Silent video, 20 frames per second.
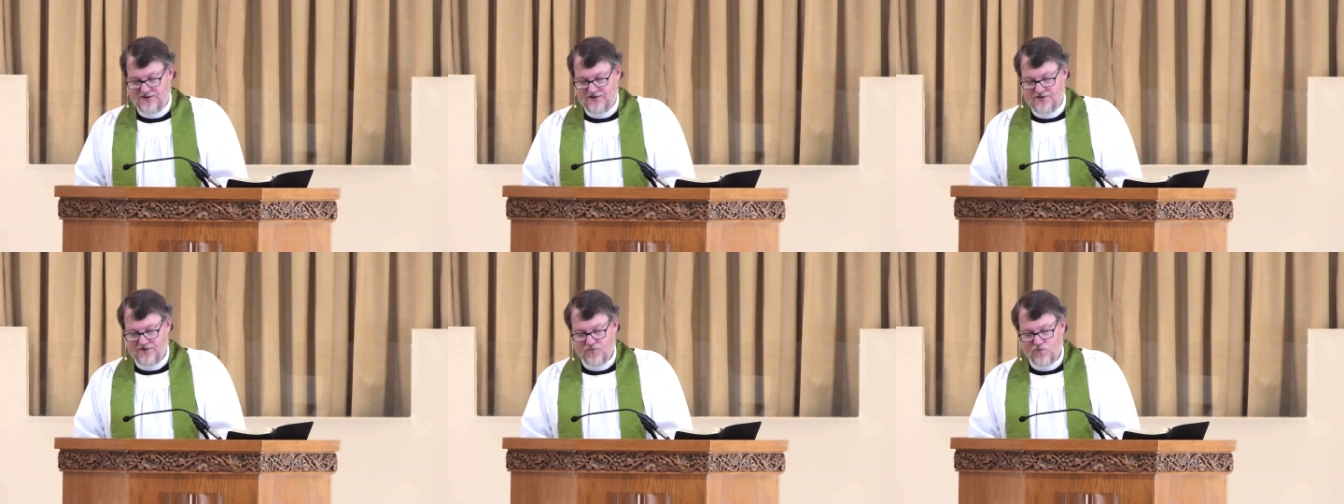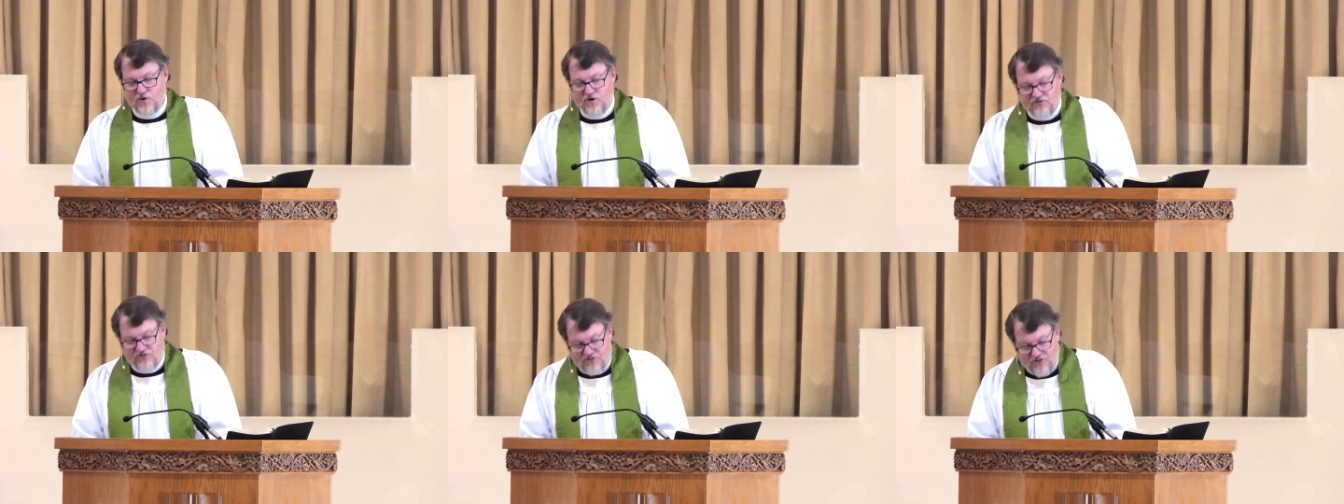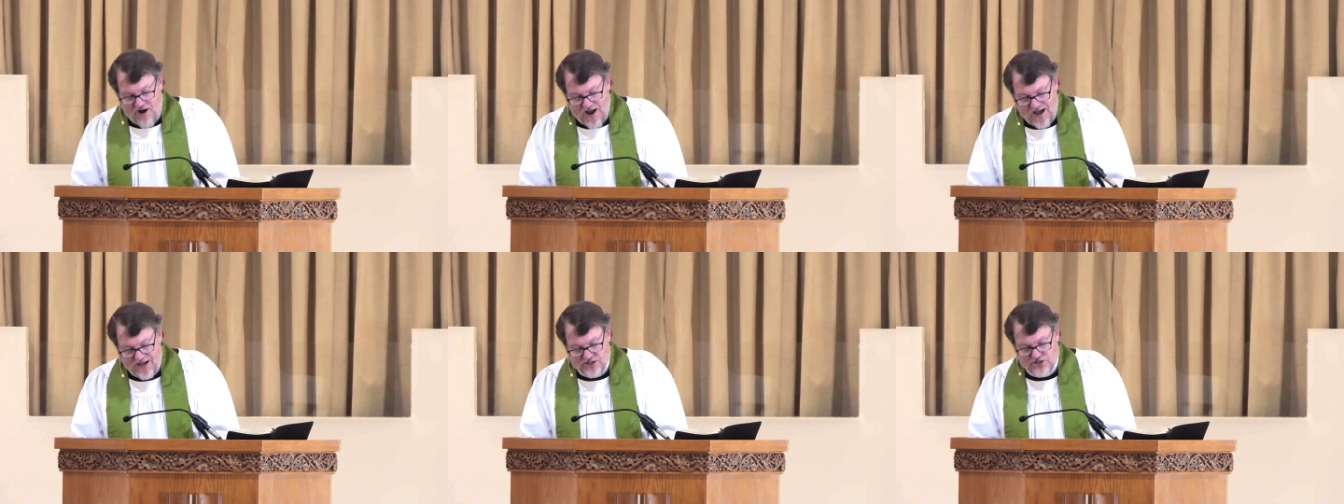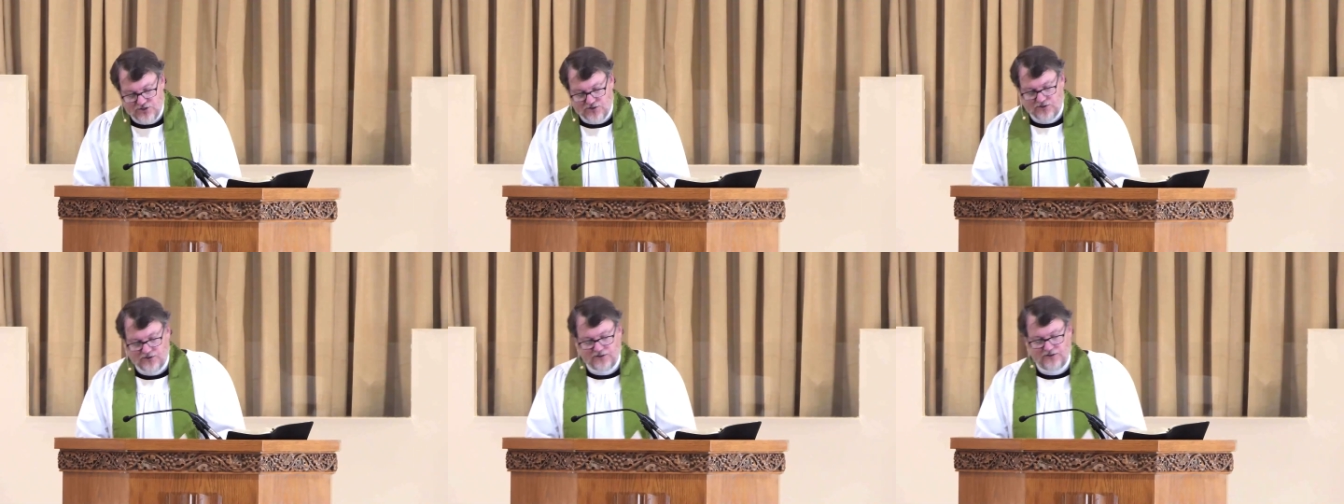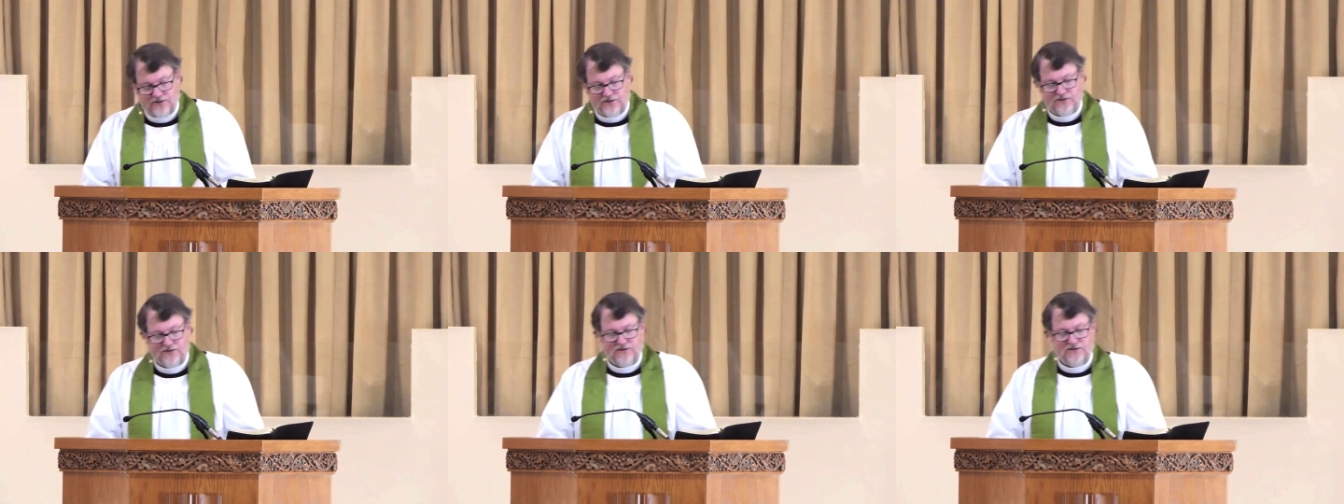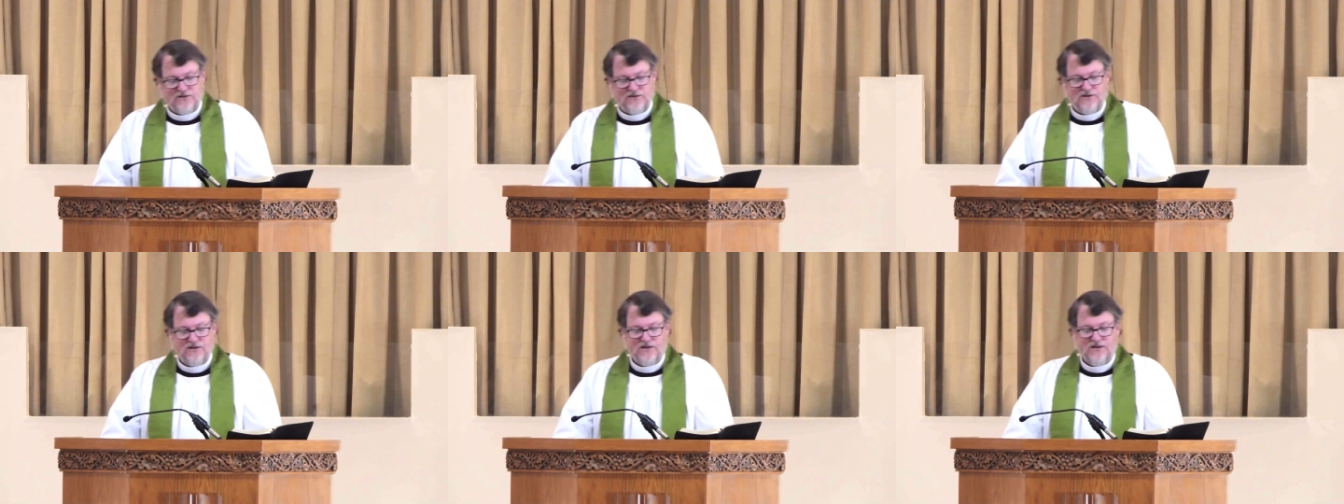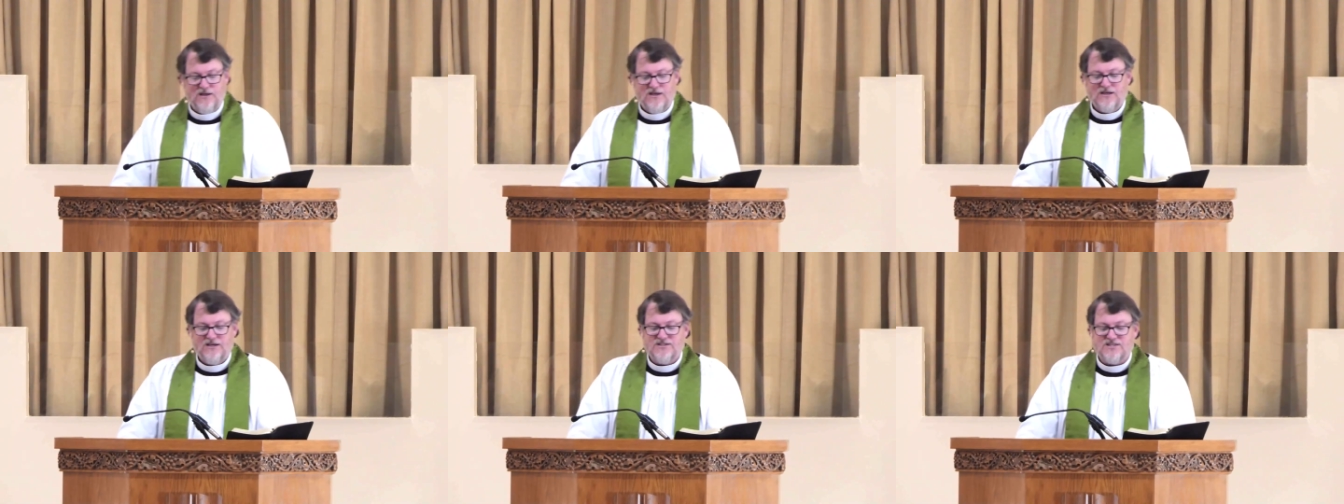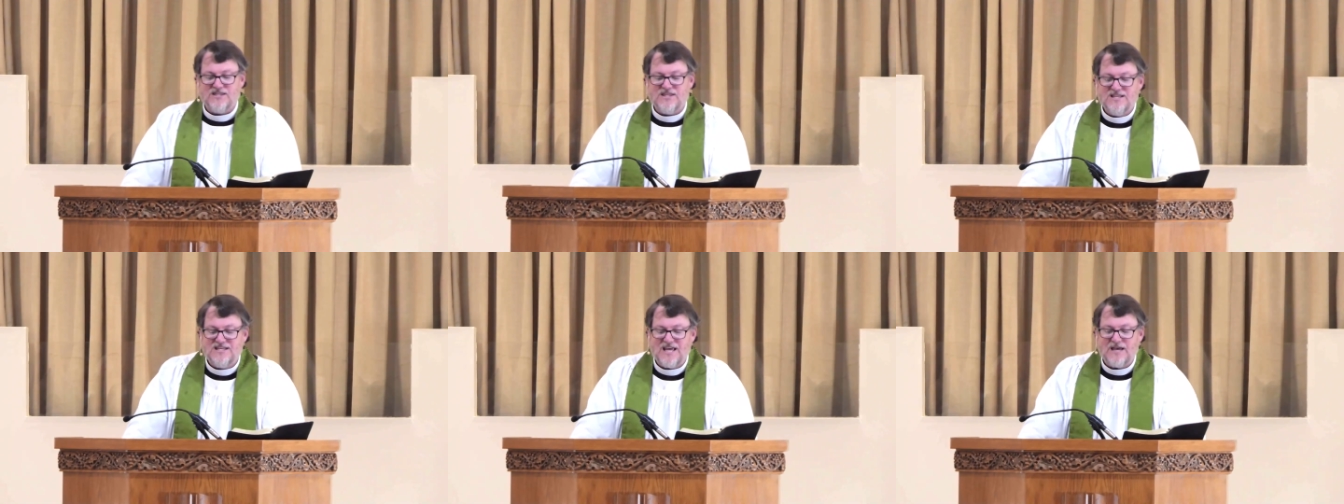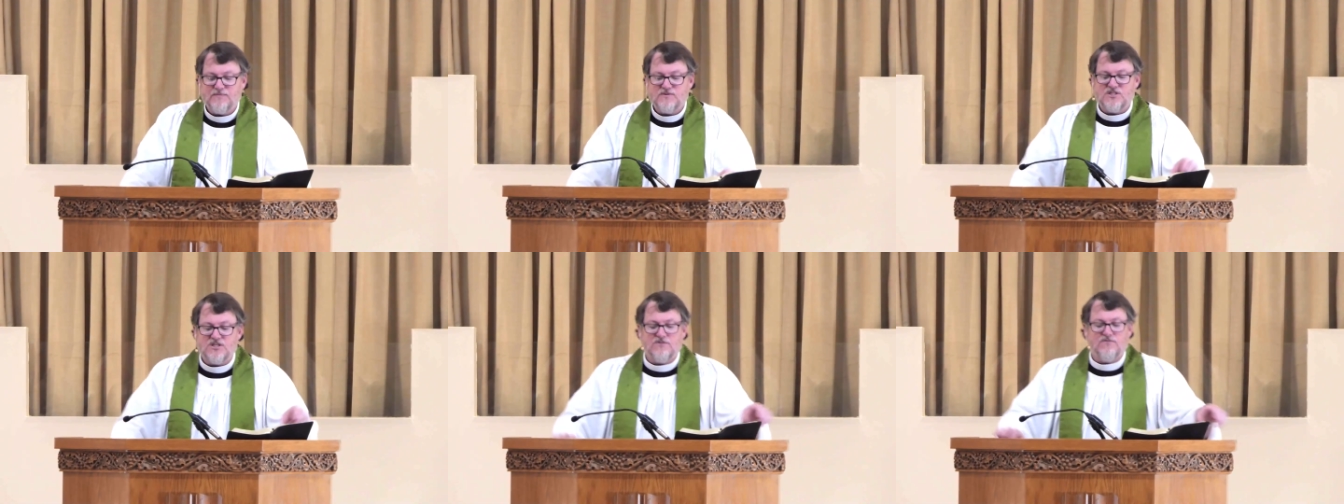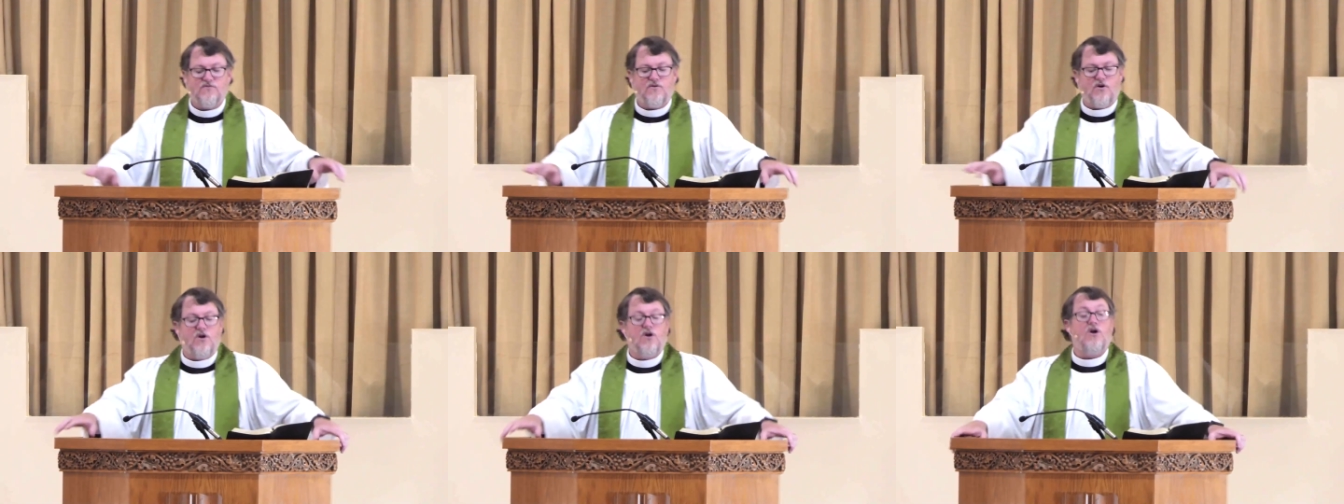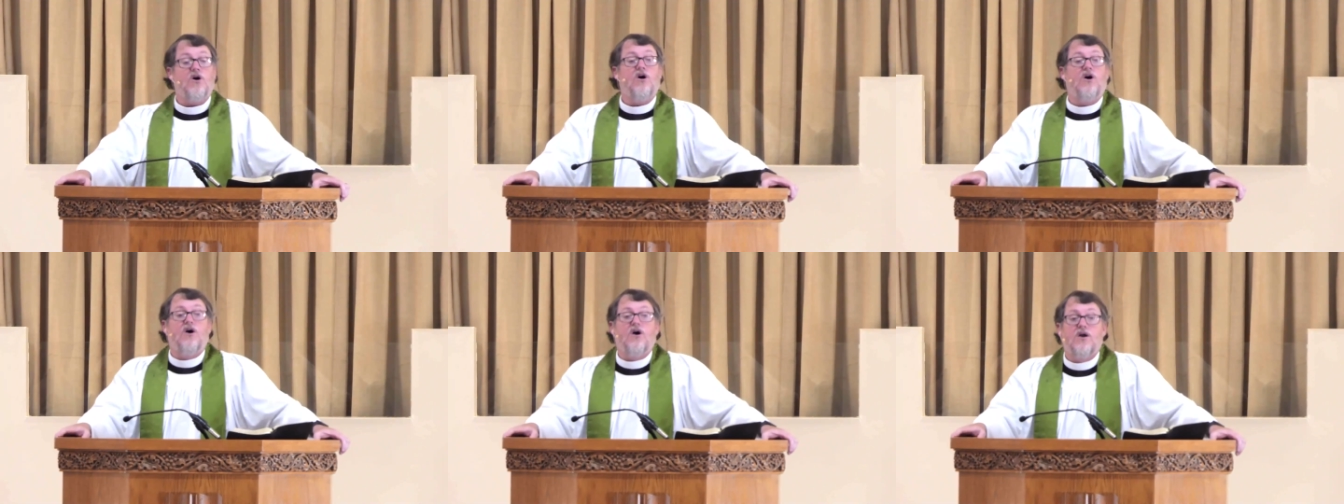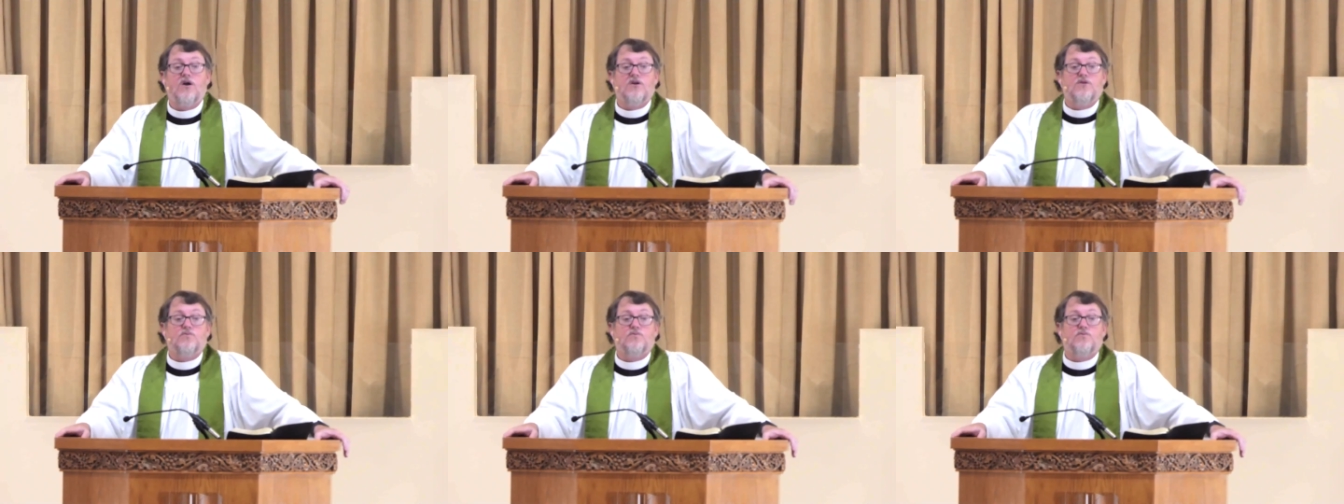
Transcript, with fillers: We're fragile because in the depths of our heart,